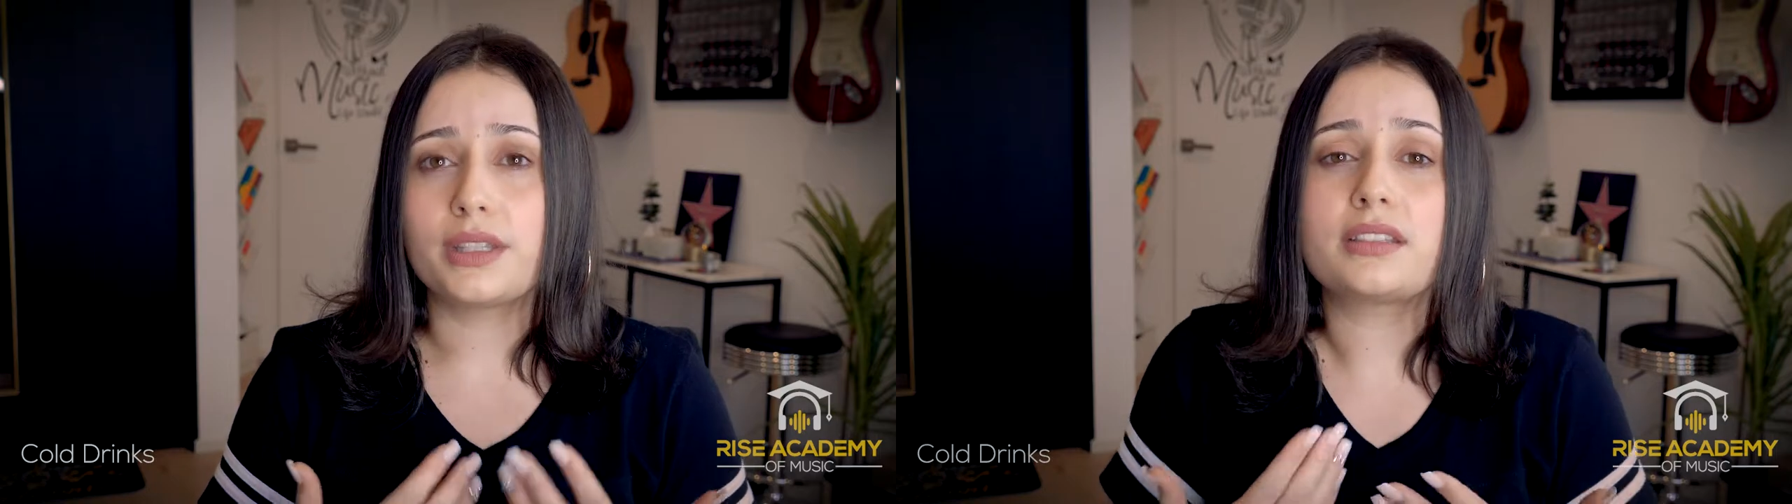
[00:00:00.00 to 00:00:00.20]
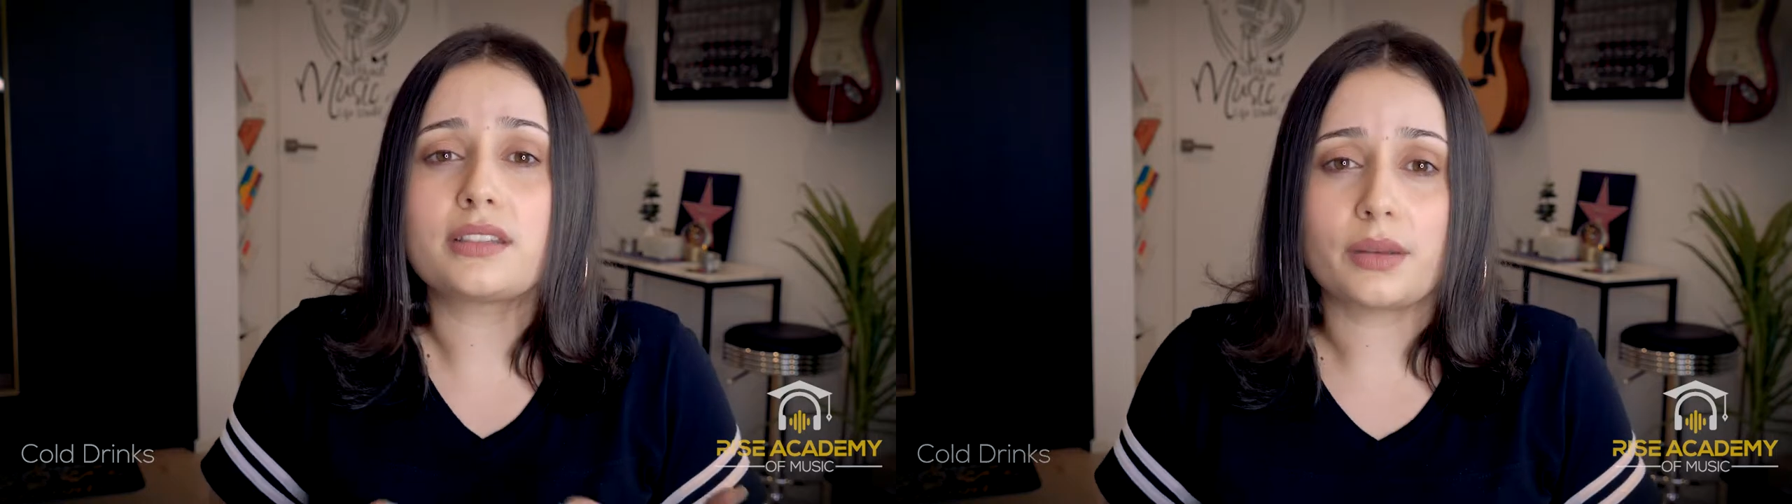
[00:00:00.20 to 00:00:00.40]

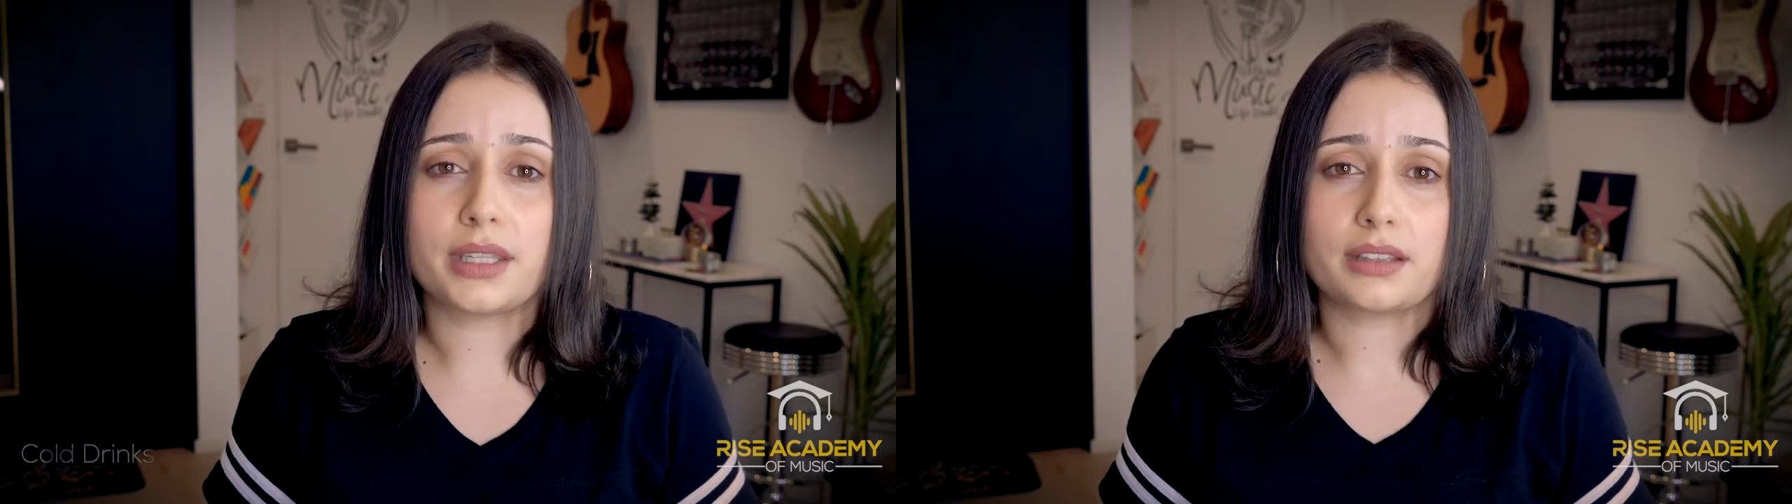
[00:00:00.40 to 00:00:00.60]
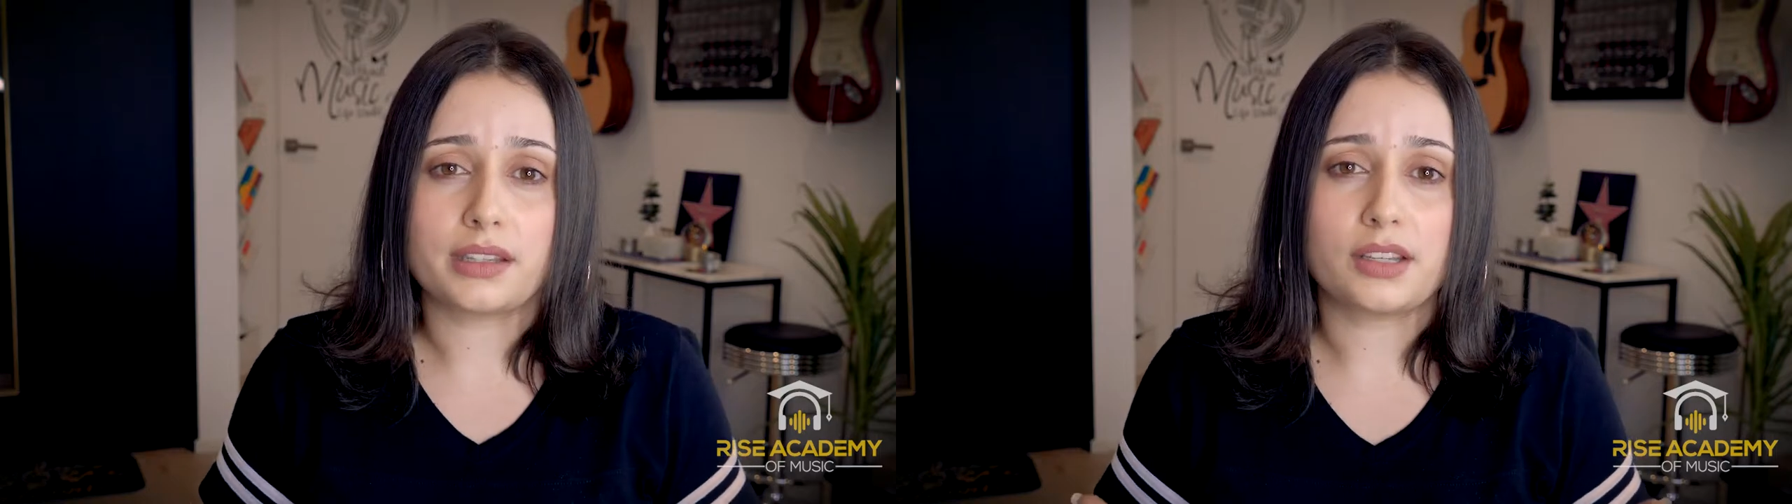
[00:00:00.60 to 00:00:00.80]
and this is
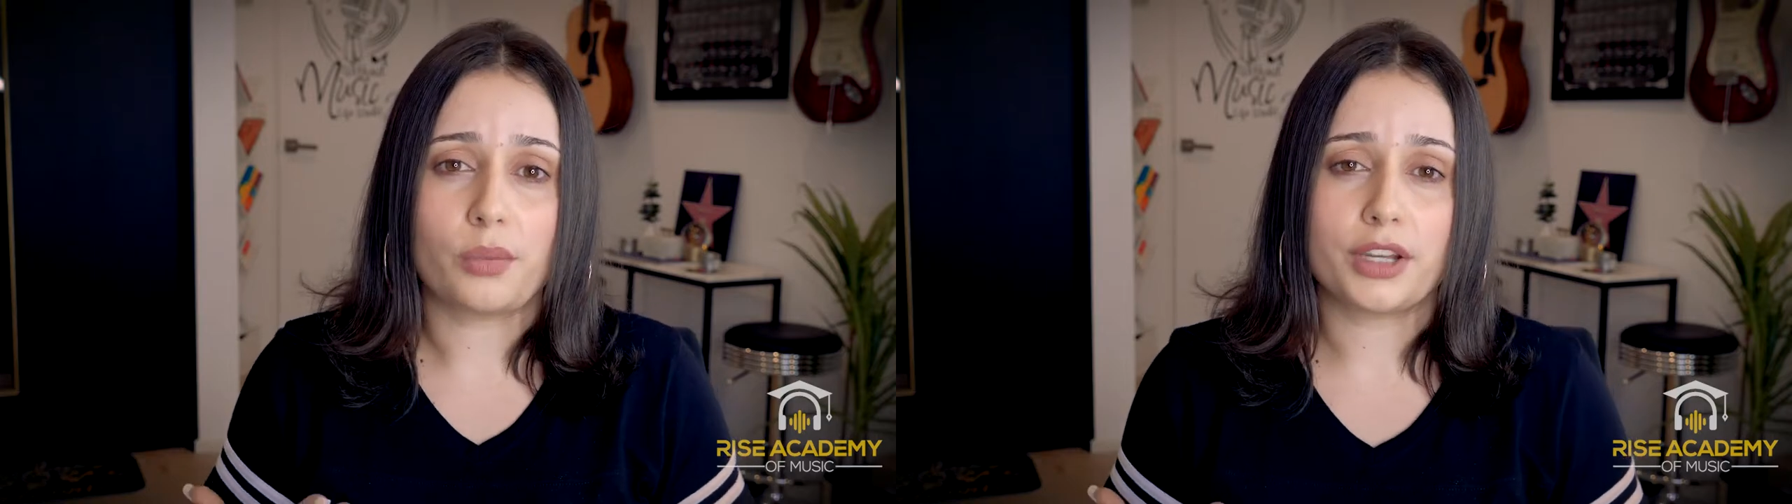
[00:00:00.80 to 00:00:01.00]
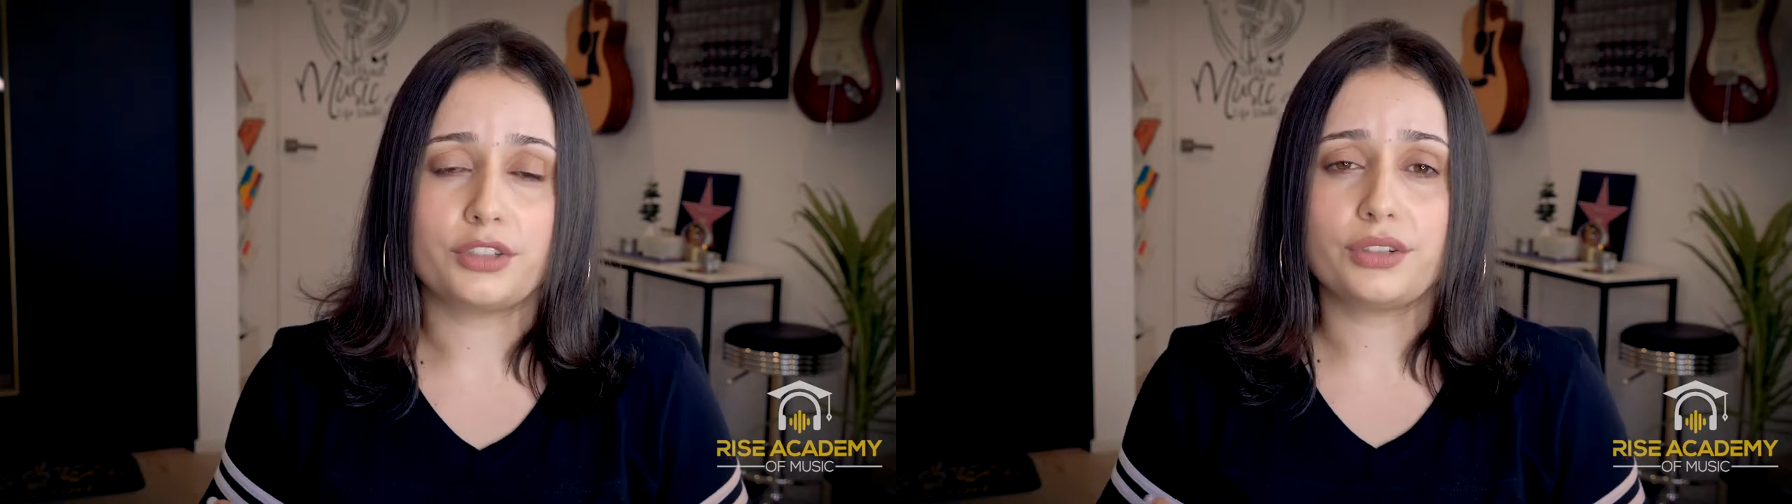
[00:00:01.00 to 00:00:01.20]
something that I
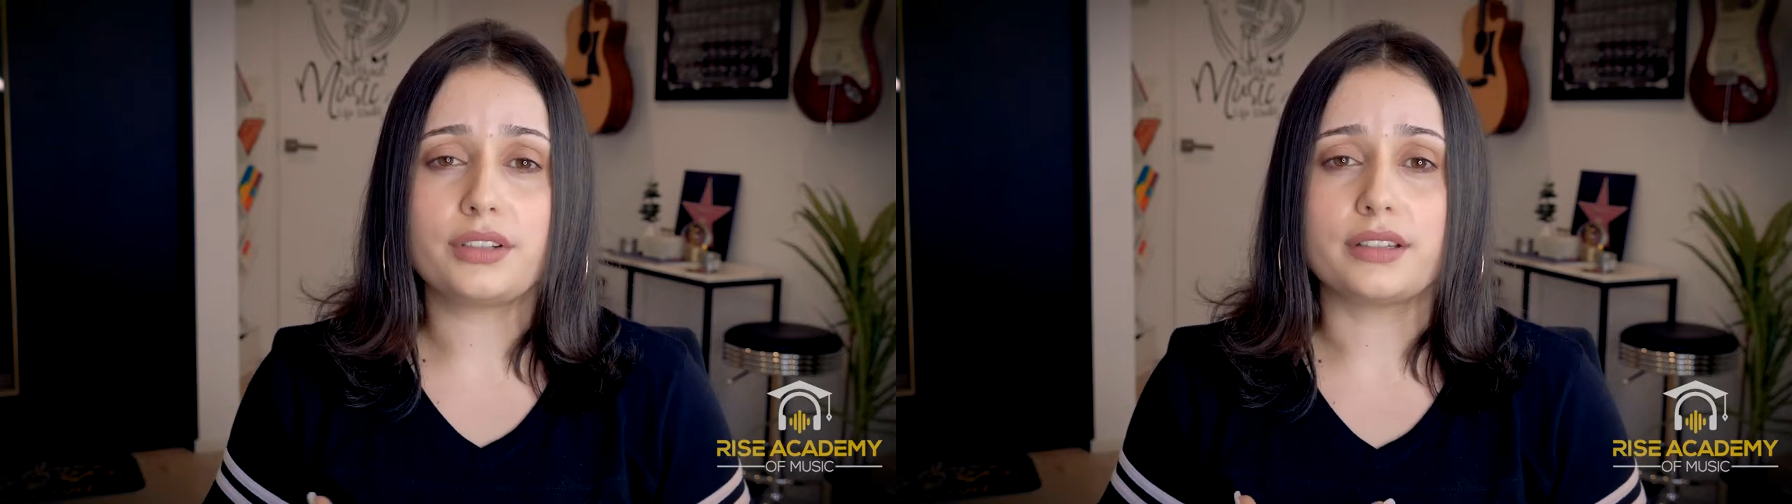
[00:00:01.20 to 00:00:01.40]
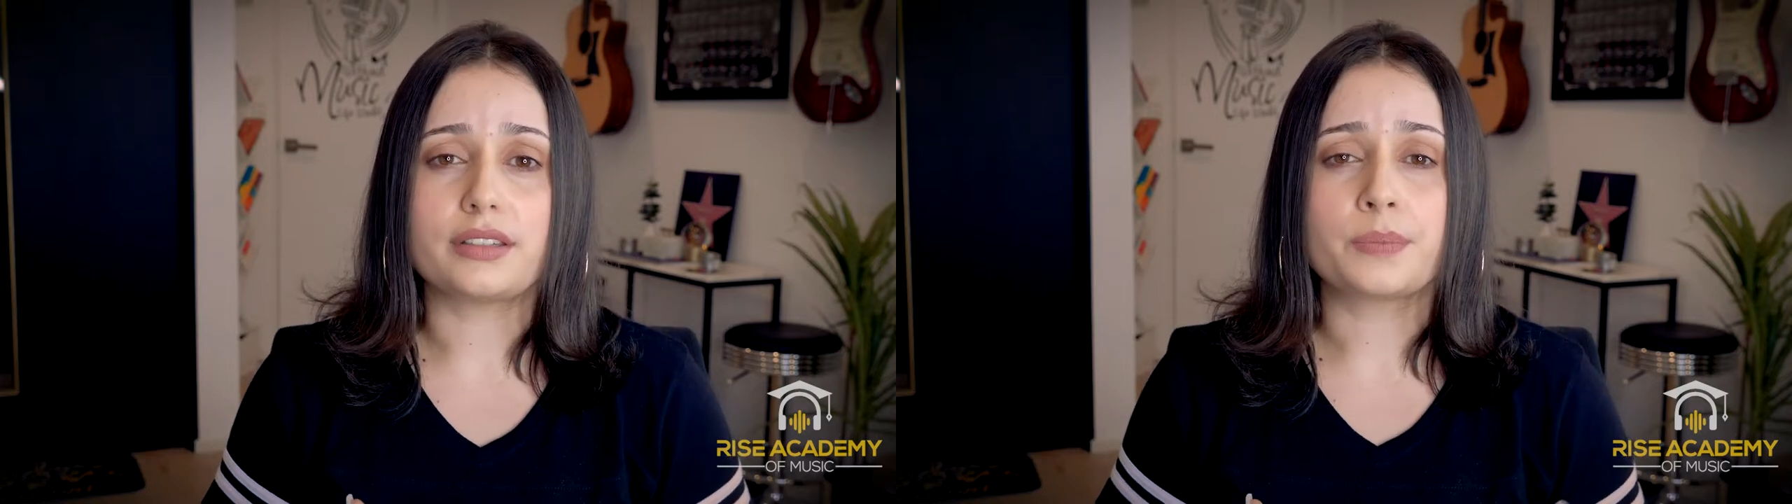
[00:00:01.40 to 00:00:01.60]
tell my
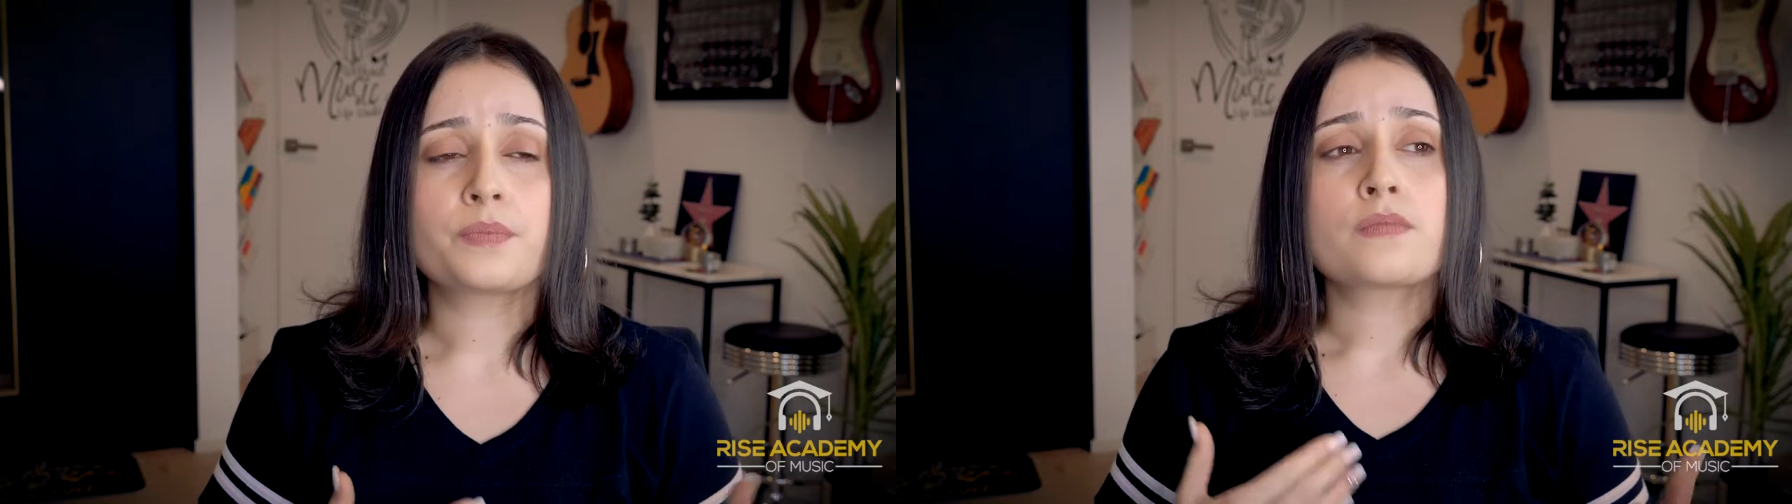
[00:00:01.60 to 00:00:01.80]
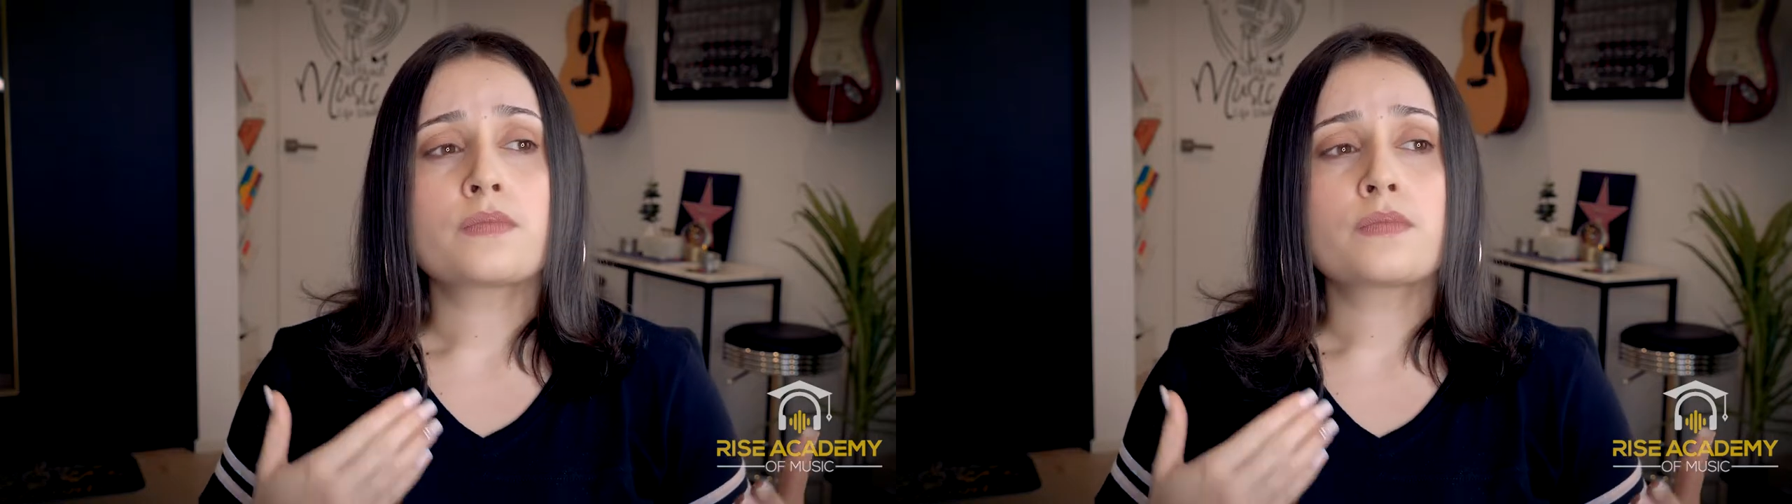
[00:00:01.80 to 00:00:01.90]
students,